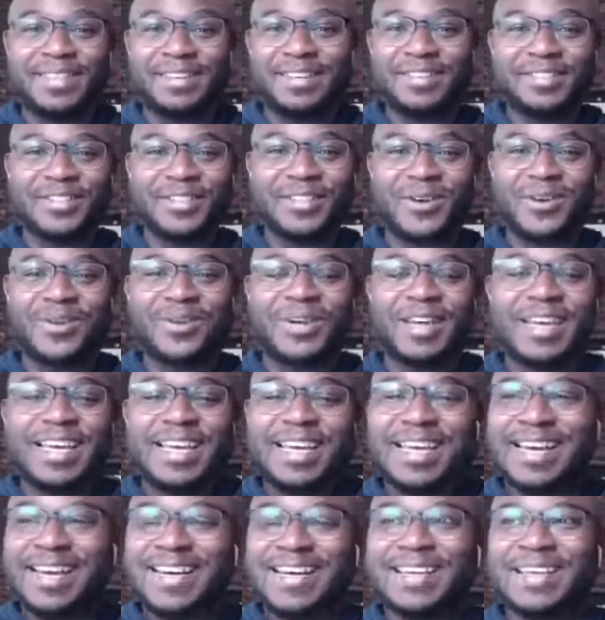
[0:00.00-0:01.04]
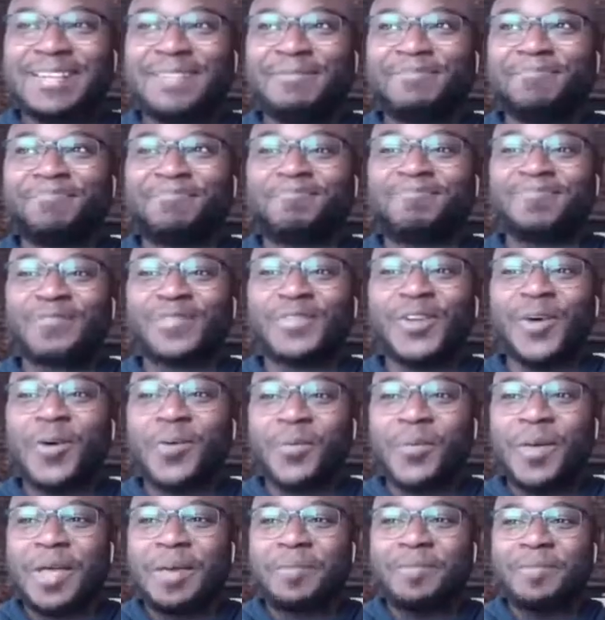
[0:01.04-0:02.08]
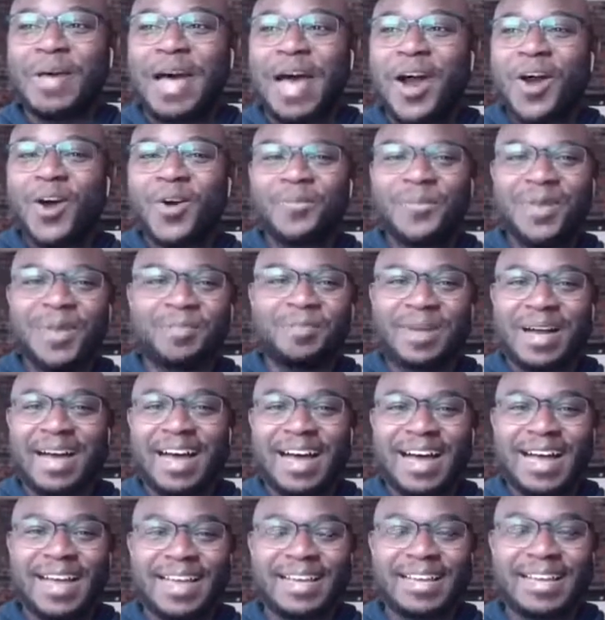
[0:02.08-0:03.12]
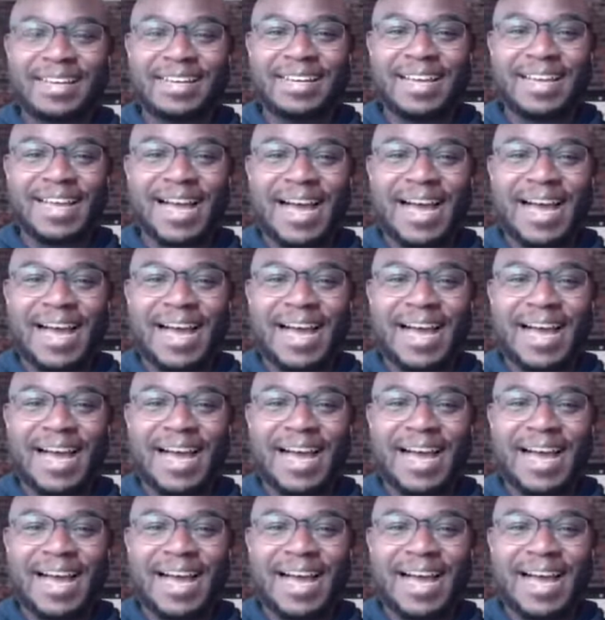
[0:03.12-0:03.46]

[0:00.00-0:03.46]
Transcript: There's no empowerment behind